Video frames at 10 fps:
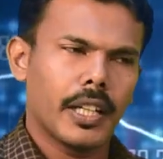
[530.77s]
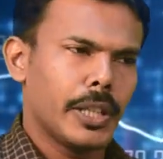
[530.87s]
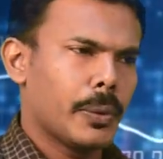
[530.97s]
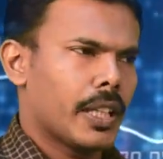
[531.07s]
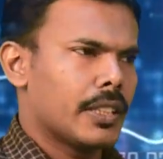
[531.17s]

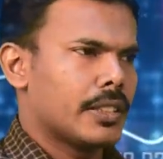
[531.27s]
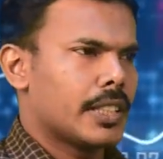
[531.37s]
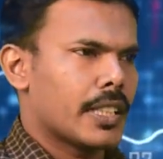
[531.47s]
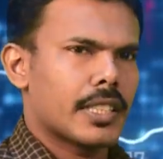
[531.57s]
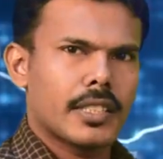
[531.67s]
You can
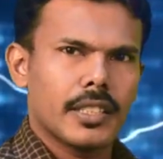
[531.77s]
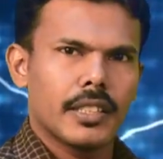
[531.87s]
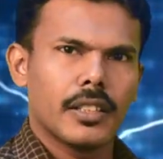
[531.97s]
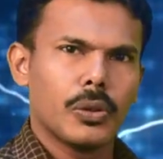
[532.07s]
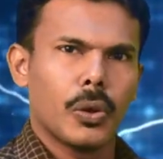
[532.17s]
just
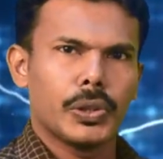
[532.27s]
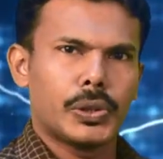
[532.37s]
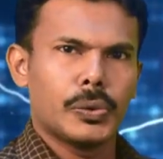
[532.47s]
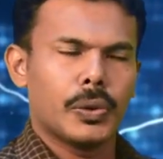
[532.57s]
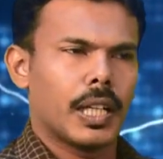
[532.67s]
go
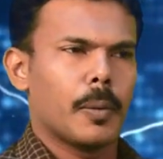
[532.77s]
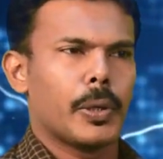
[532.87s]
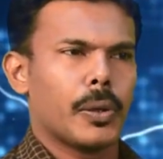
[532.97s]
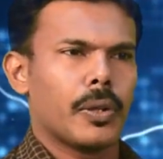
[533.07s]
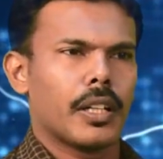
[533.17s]
to
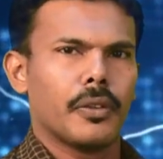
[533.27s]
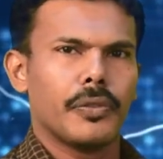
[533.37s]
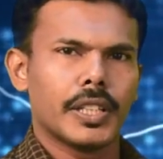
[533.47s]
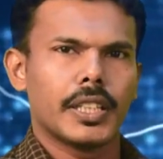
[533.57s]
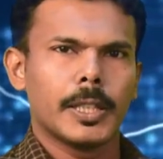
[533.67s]
Lebanon
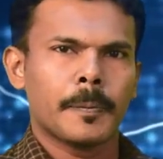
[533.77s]
with